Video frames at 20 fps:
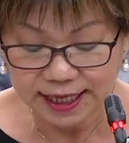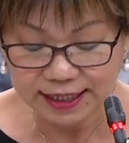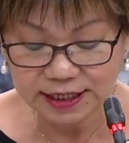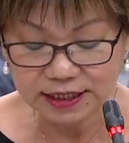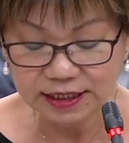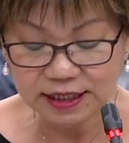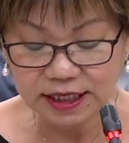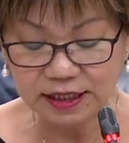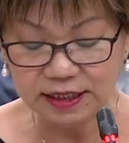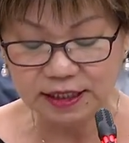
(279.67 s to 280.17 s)

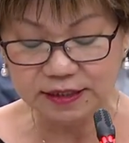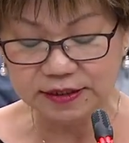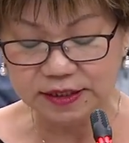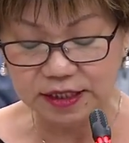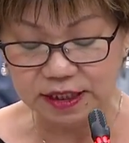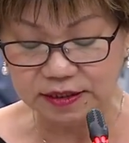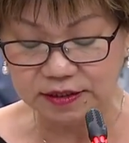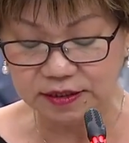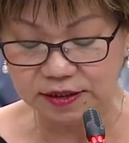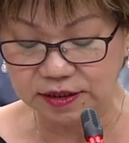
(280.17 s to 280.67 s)
second need is
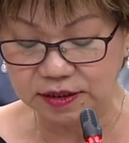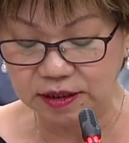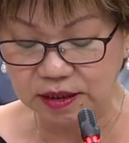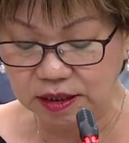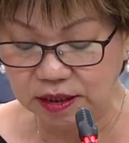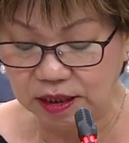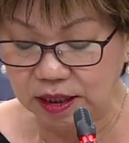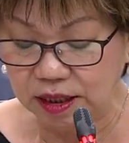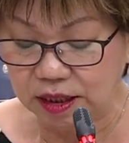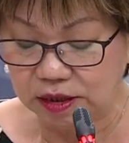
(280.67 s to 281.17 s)
this:
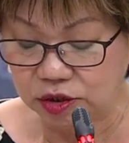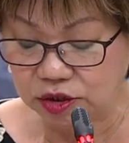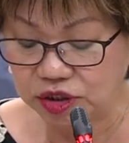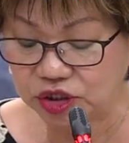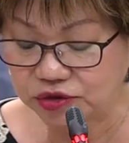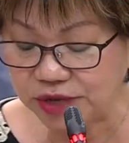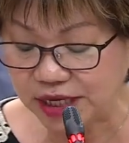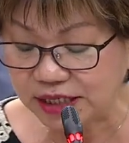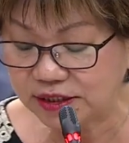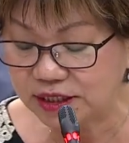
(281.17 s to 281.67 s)
to
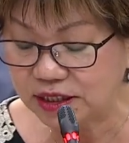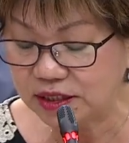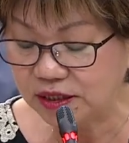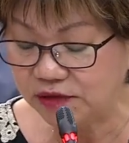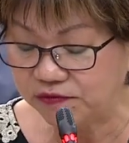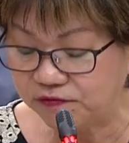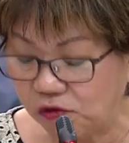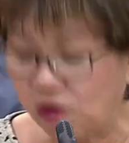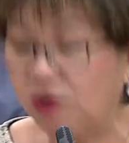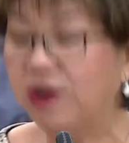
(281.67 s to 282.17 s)

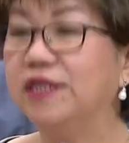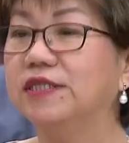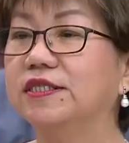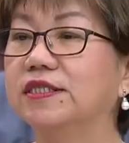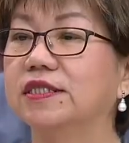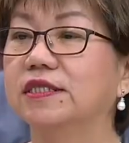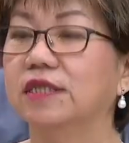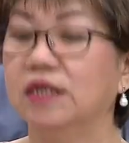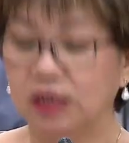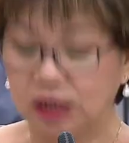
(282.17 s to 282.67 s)
strengthen the
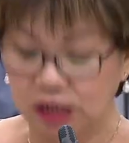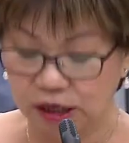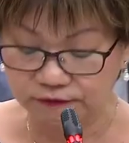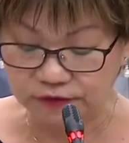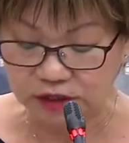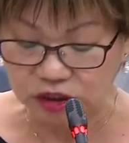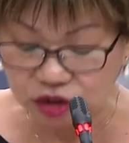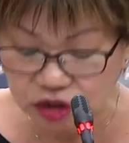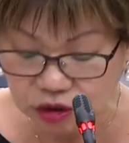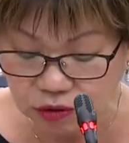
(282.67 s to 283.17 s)
voice
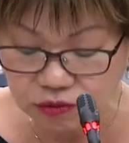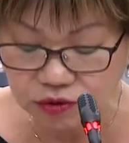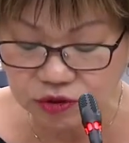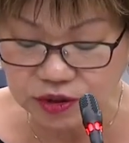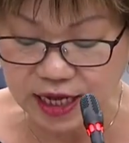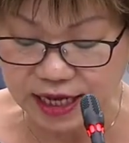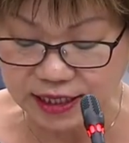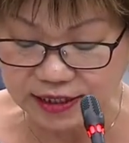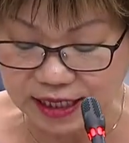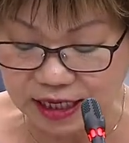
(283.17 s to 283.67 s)
of the
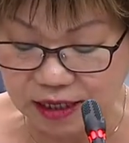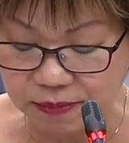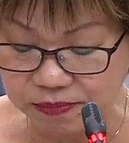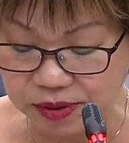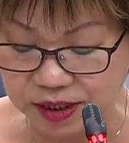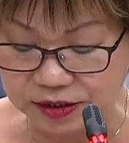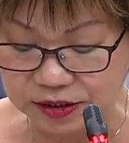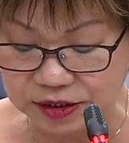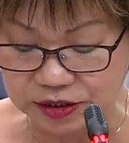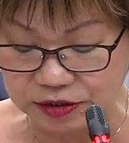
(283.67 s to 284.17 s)
children and young
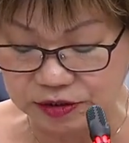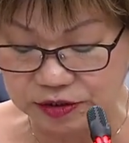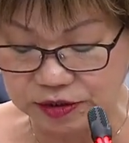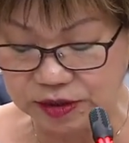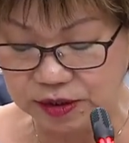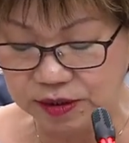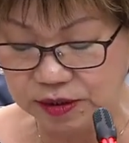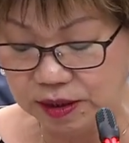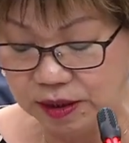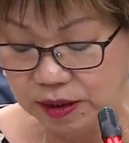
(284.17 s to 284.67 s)

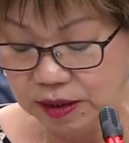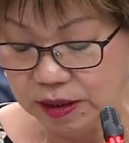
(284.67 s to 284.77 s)
persons.